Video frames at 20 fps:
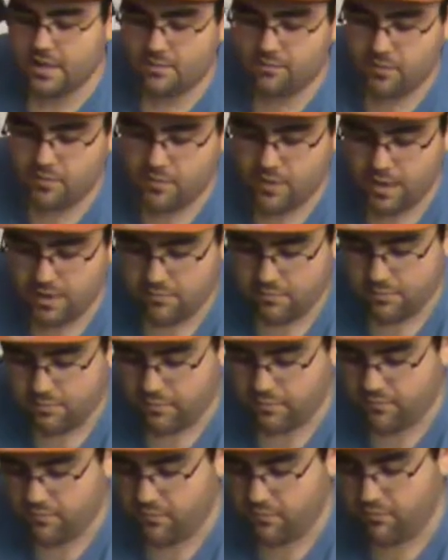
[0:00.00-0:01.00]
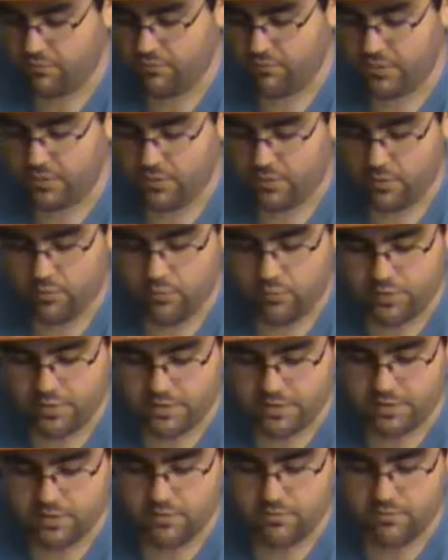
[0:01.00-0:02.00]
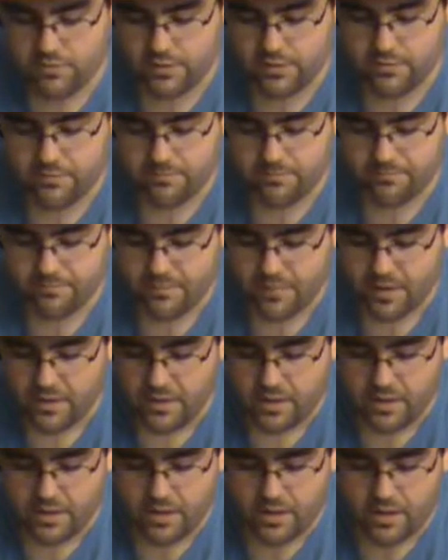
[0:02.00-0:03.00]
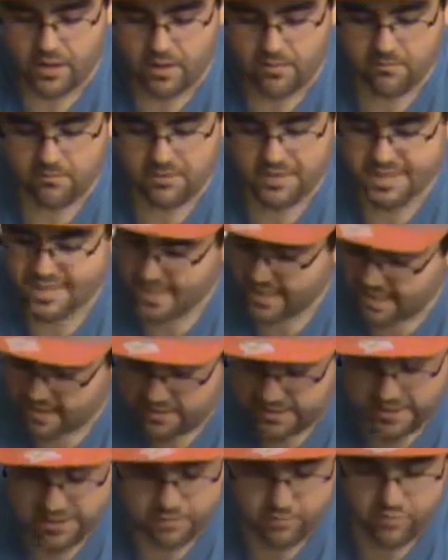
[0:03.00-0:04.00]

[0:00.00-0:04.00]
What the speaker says: stop we made before we went home was Goodwill. Ridiculous